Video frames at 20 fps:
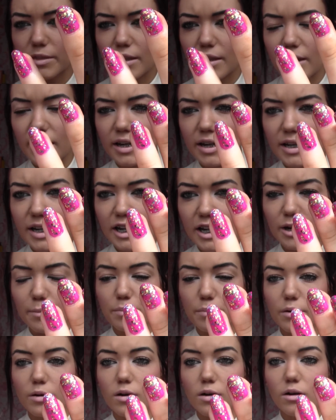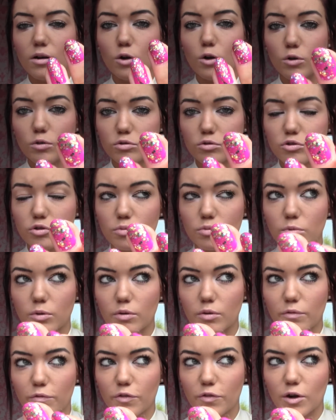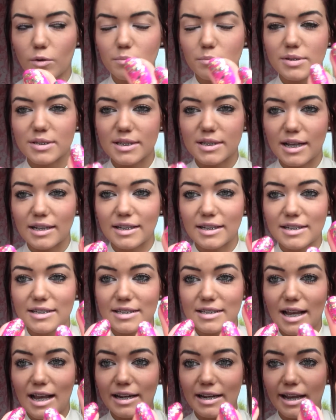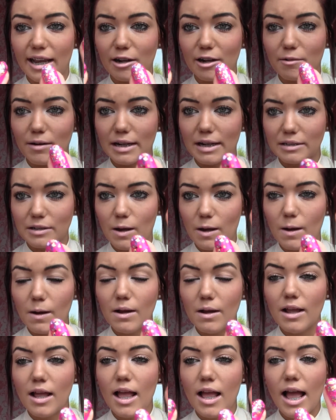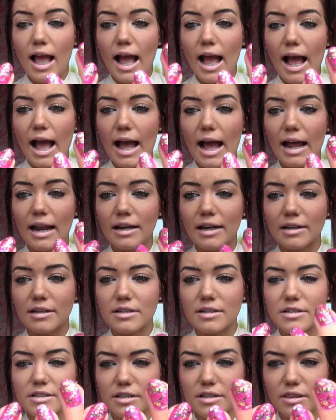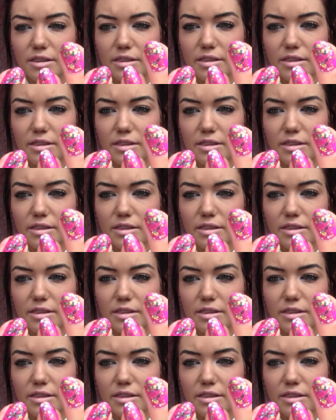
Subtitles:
the Nina Pro Ultra one from Sally's that I get quite a lot. And